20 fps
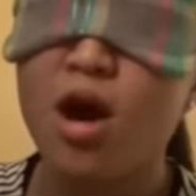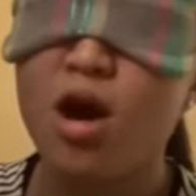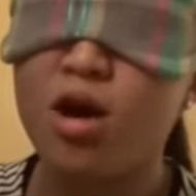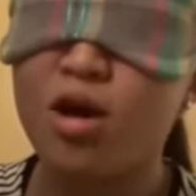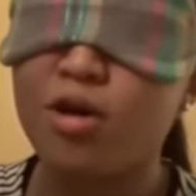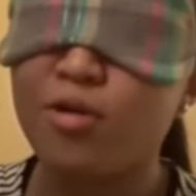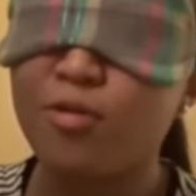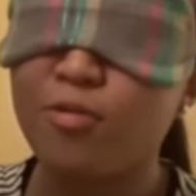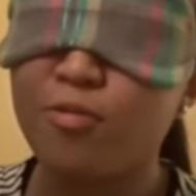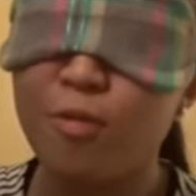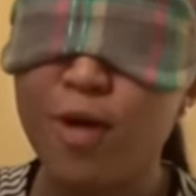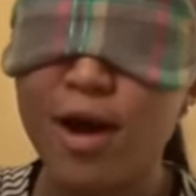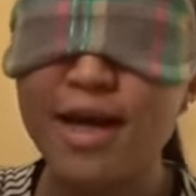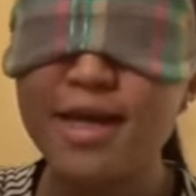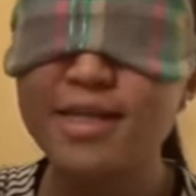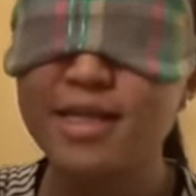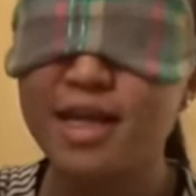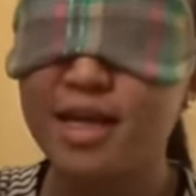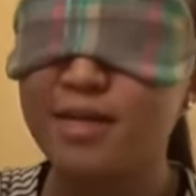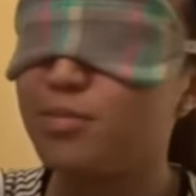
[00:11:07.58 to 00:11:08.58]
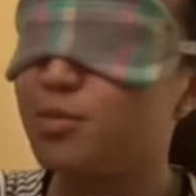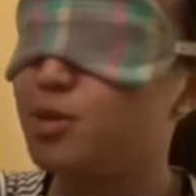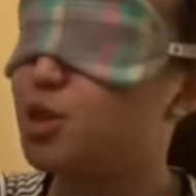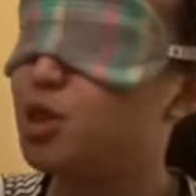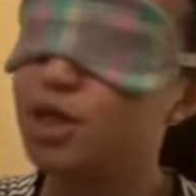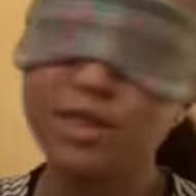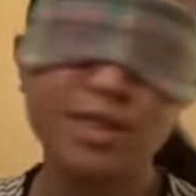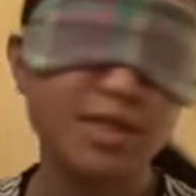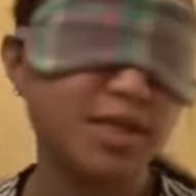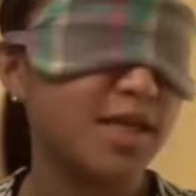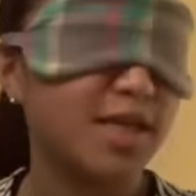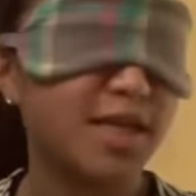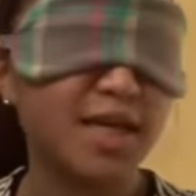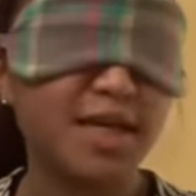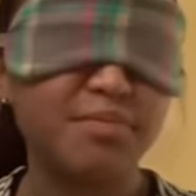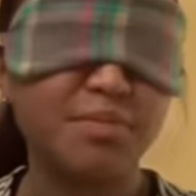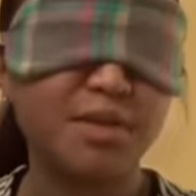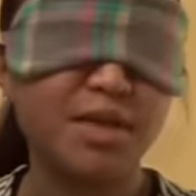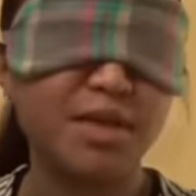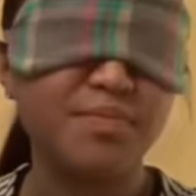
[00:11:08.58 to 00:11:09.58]
are white, I'm just gonna
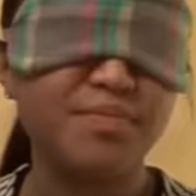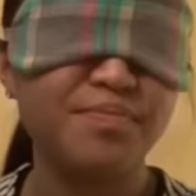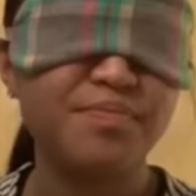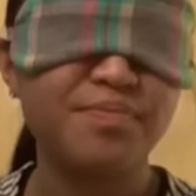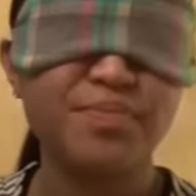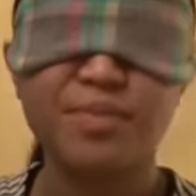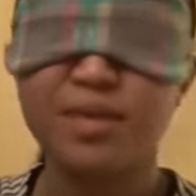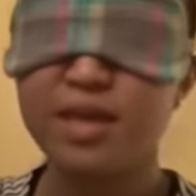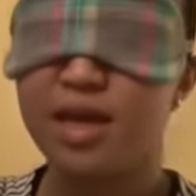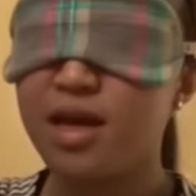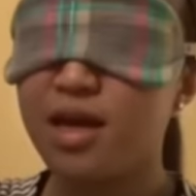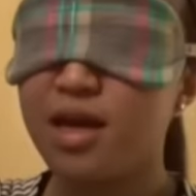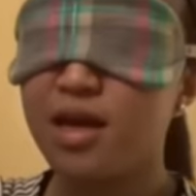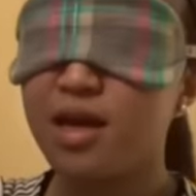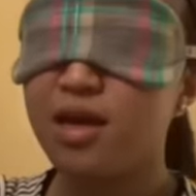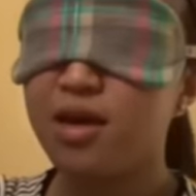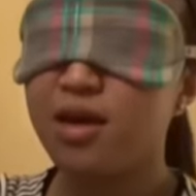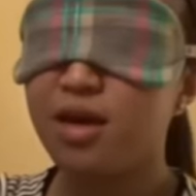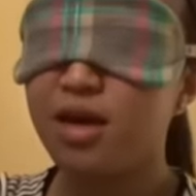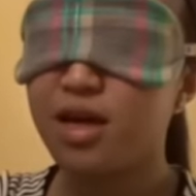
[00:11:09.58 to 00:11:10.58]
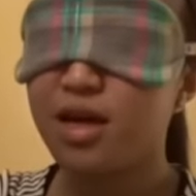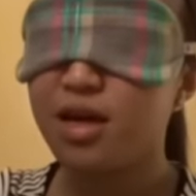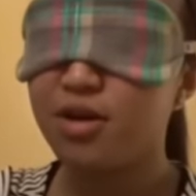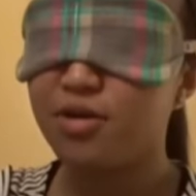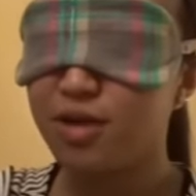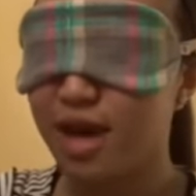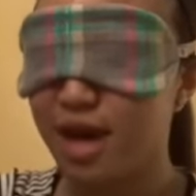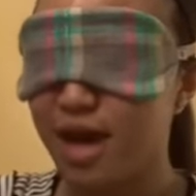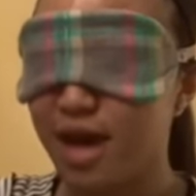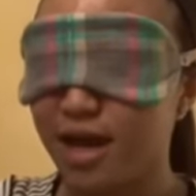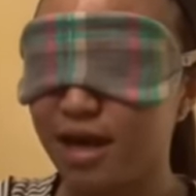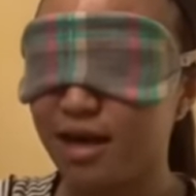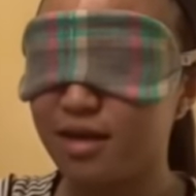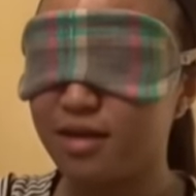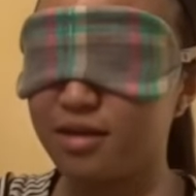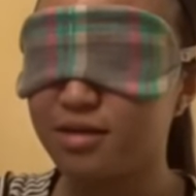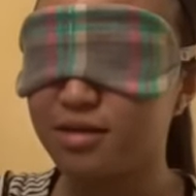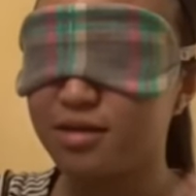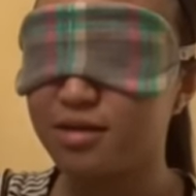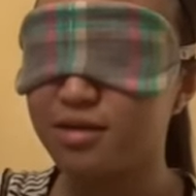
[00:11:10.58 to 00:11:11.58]
keep them.
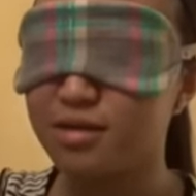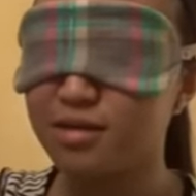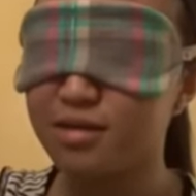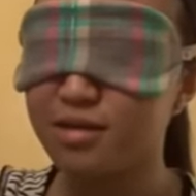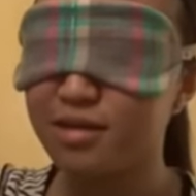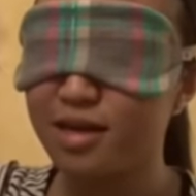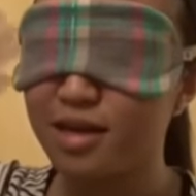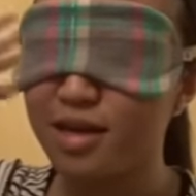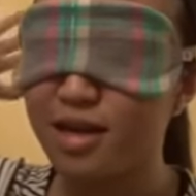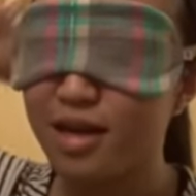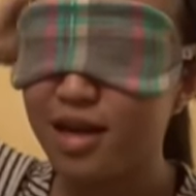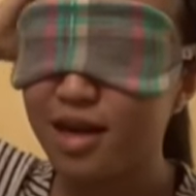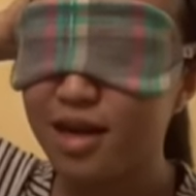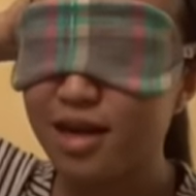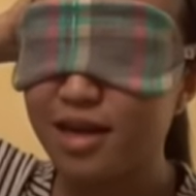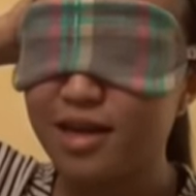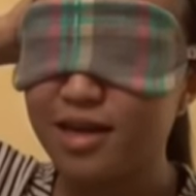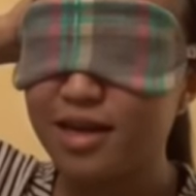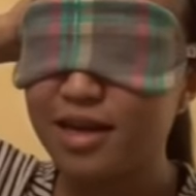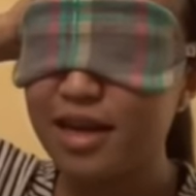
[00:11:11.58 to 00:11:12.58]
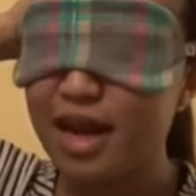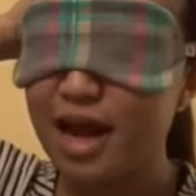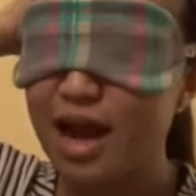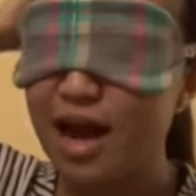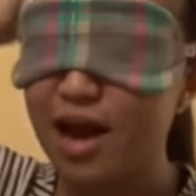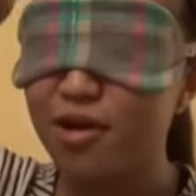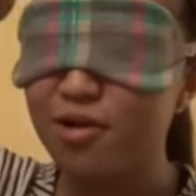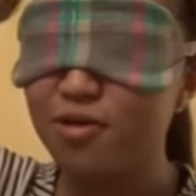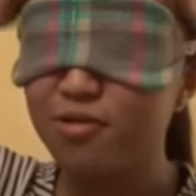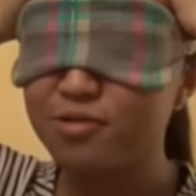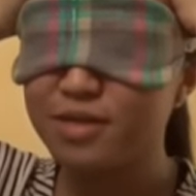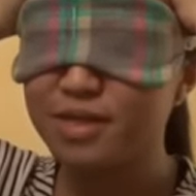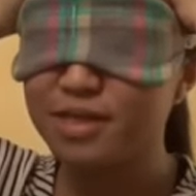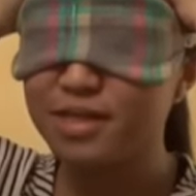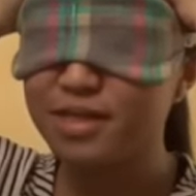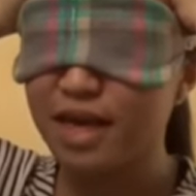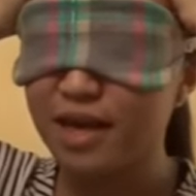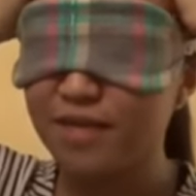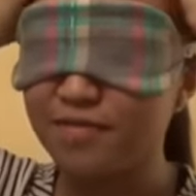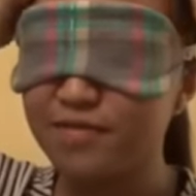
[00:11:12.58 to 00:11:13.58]
Okay. Now,
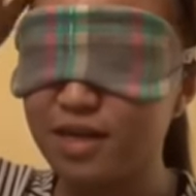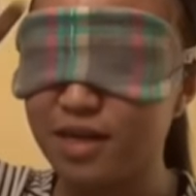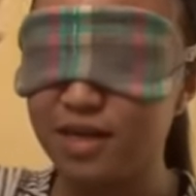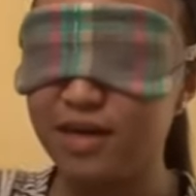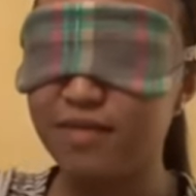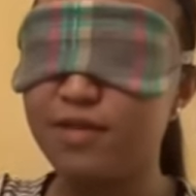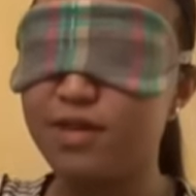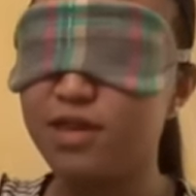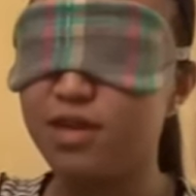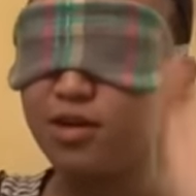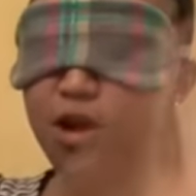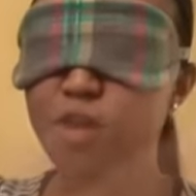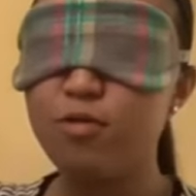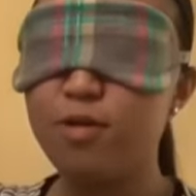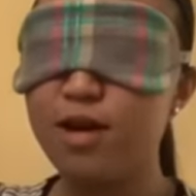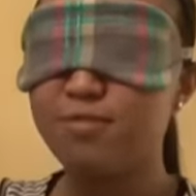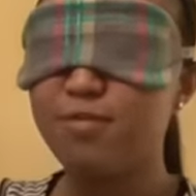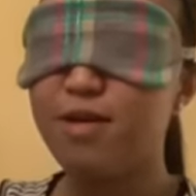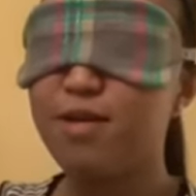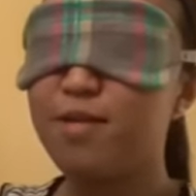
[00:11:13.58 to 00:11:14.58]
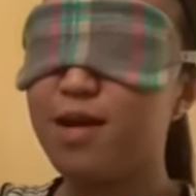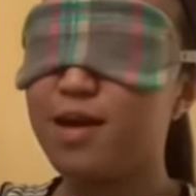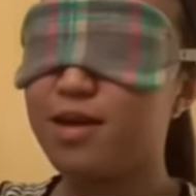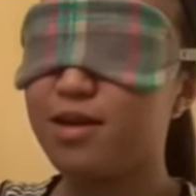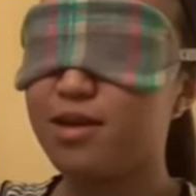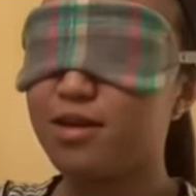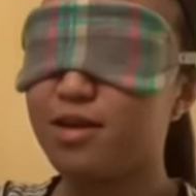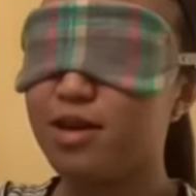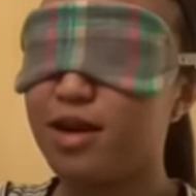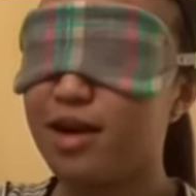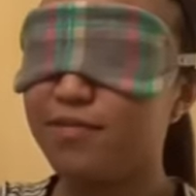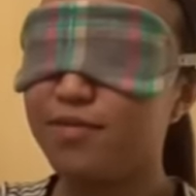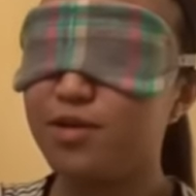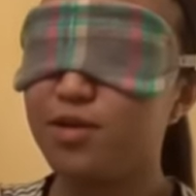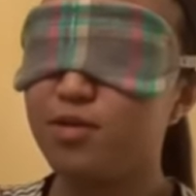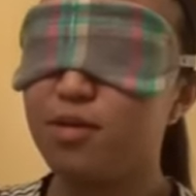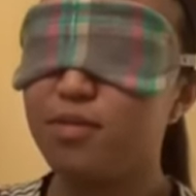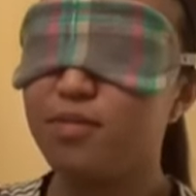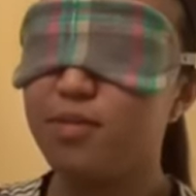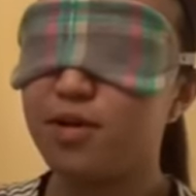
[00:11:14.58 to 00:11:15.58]
since I've done everything- Oh, wait! I have to
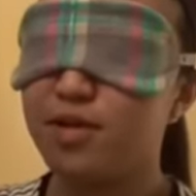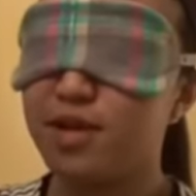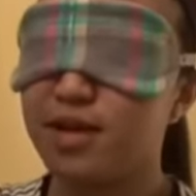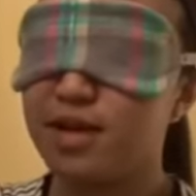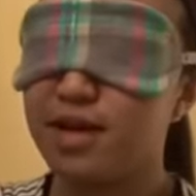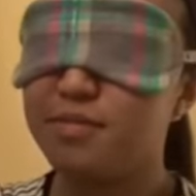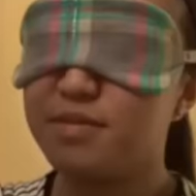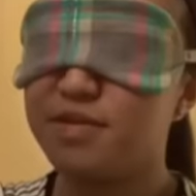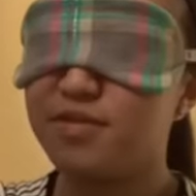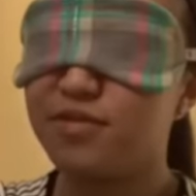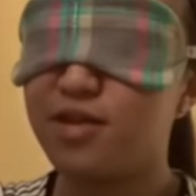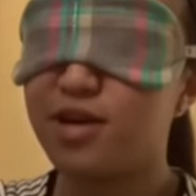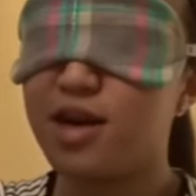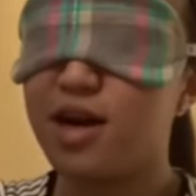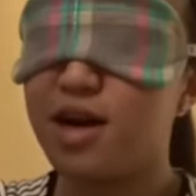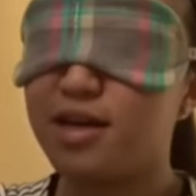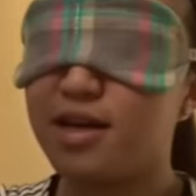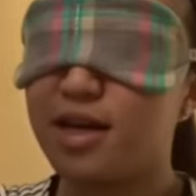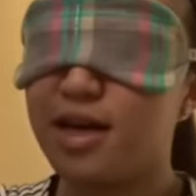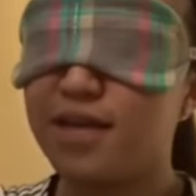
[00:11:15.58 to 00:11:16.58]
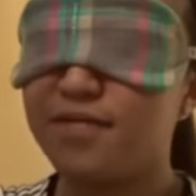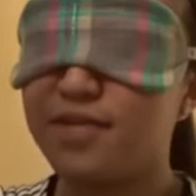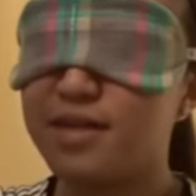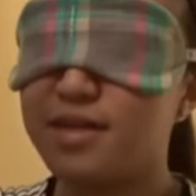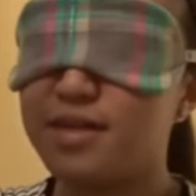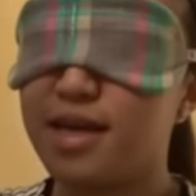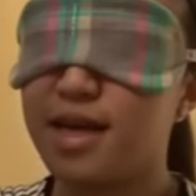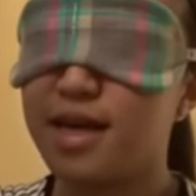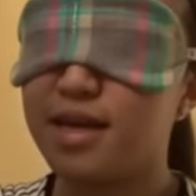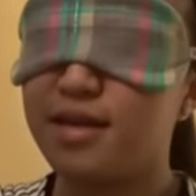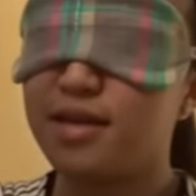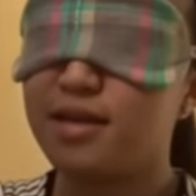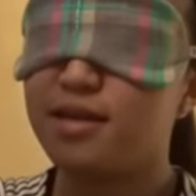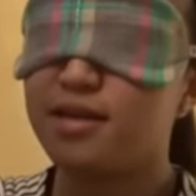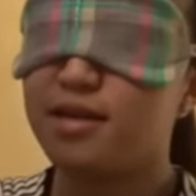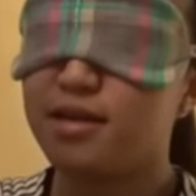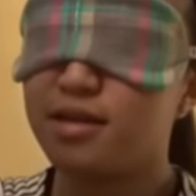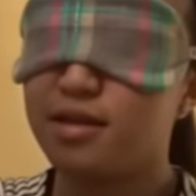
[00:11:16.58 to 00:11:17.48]
do one more thing. I almost forgot. I have to sign it.